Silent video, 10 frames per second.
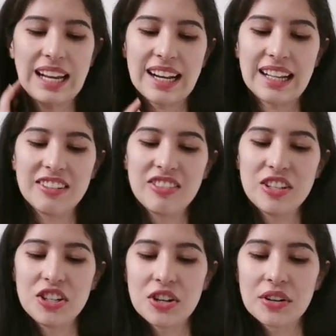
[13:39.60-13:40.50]
and I live
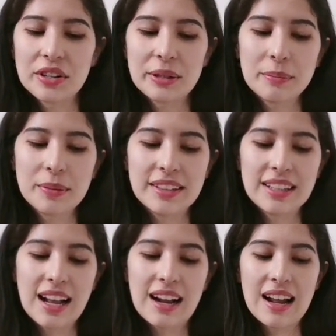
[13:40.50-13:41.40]
in Europe and
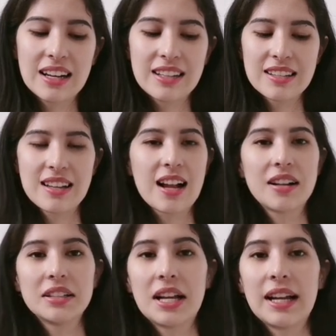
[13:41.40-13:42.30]
that kind of does not
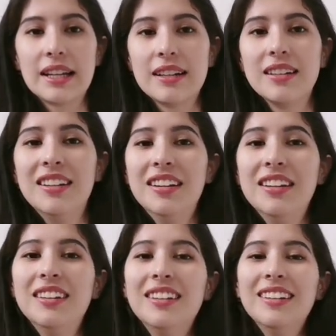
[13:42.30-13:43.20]
collide.
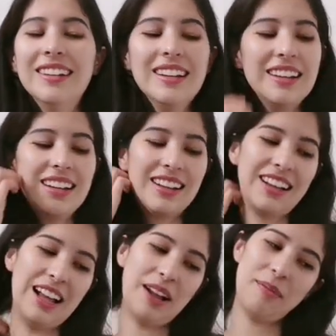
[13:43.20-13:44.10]

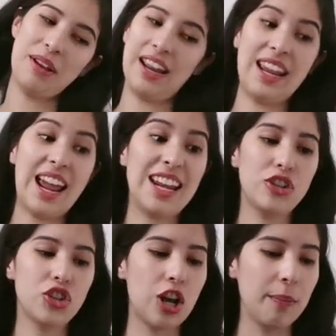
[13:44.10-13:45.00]
I hate
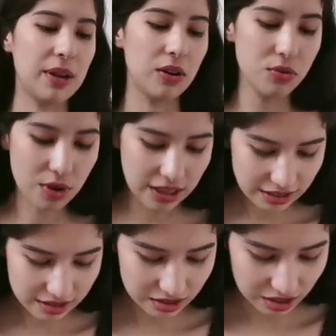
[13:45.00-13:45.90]
shopping. Ooh, I
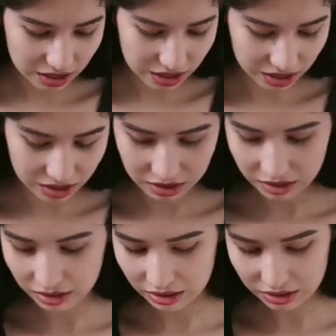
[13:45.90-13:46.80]
like this color.
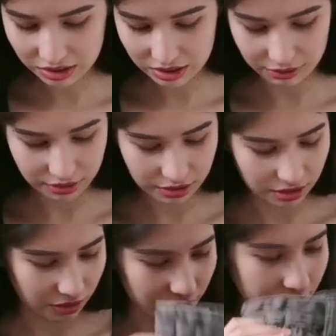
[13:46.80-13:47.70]
It looks different
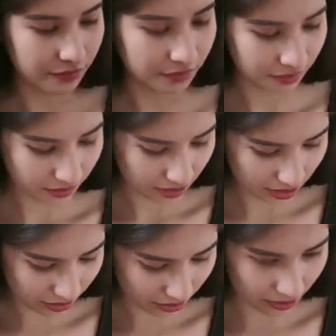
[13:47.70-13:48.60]
though.
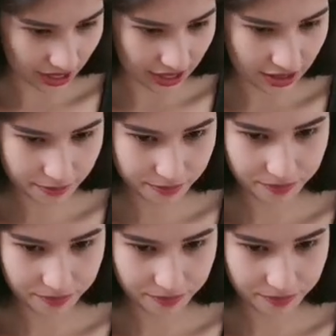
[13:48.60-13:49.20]
This is gray.